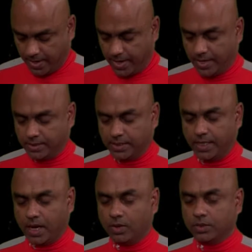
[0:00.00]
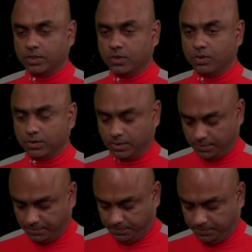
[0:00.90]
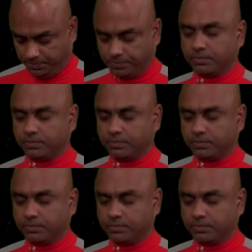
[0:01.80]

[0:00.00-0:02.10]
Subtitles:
and see how this goes. I